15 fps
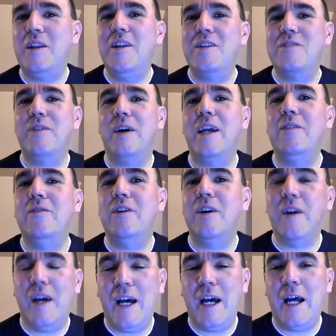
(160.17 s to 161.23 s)
in his
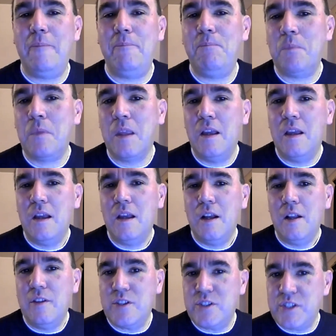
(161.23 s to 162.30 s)
favour. The